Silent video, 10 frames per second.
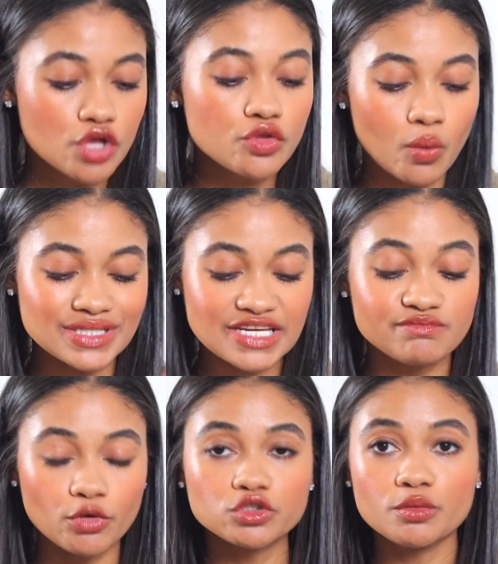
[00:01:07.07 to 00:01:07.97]
the ones I have
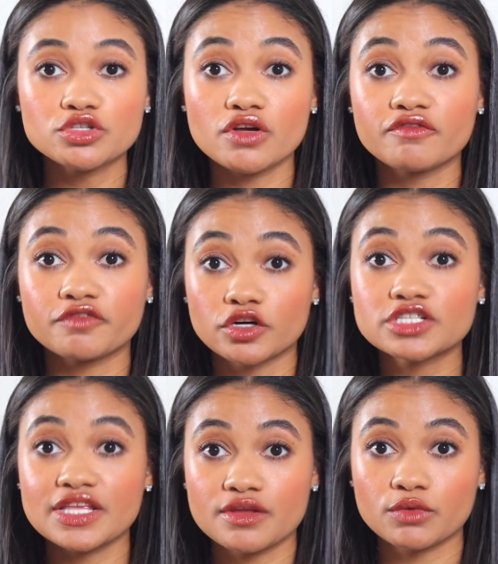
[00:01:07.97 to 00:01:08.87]
multiples of
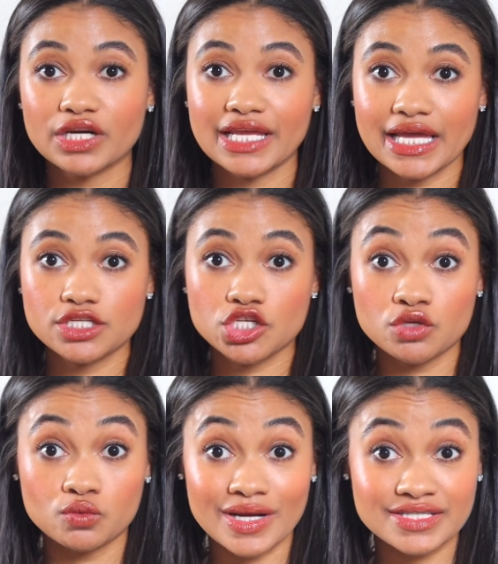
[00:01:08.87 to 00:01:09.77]
first, and then we're gonna get into
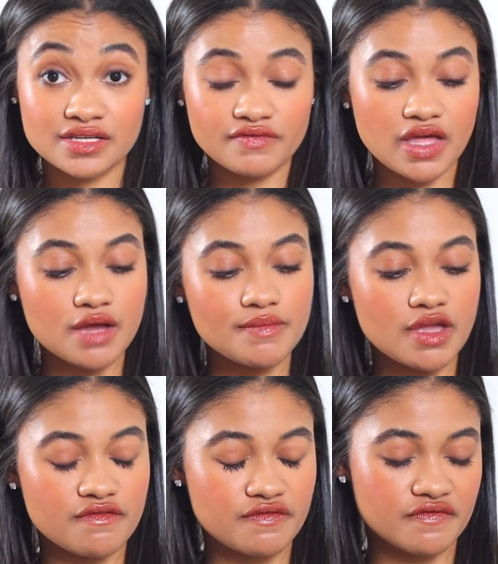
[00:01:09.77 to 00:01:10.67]
the rest of them
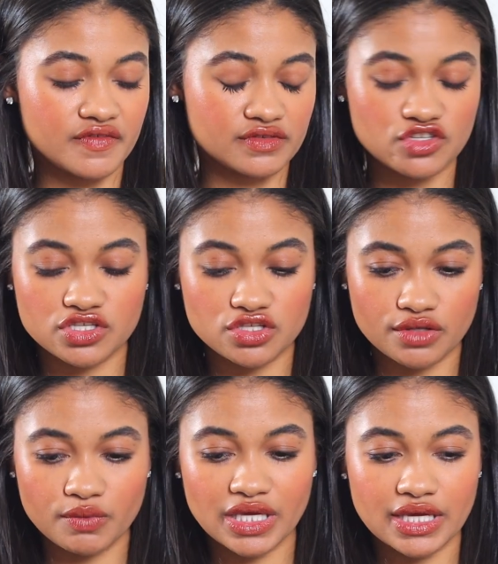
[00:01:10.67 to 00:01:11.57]
if just so
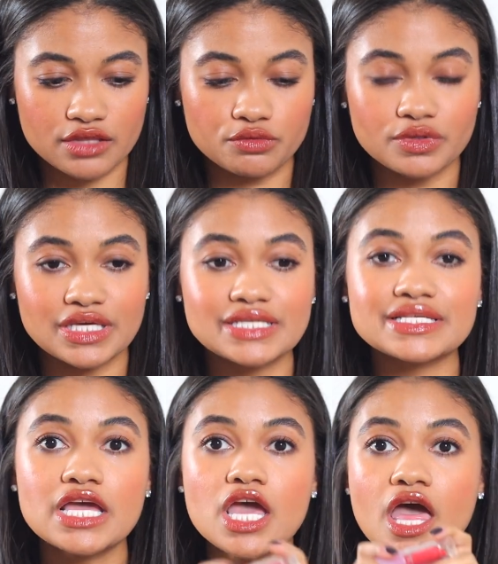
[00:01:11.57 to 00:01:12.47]
that we can get through these
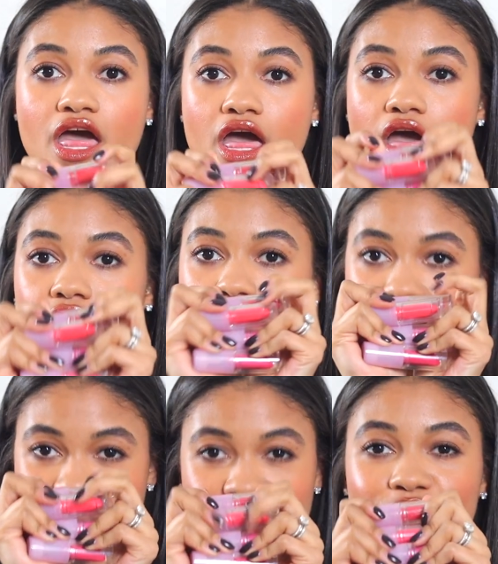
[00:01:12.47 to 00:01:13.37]

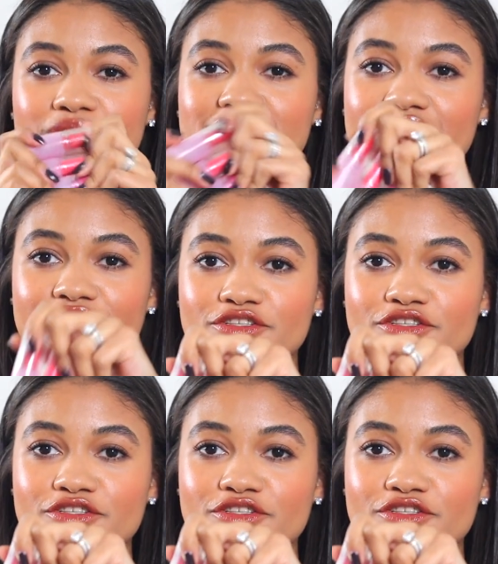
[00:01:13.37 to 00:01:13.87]
these ones here.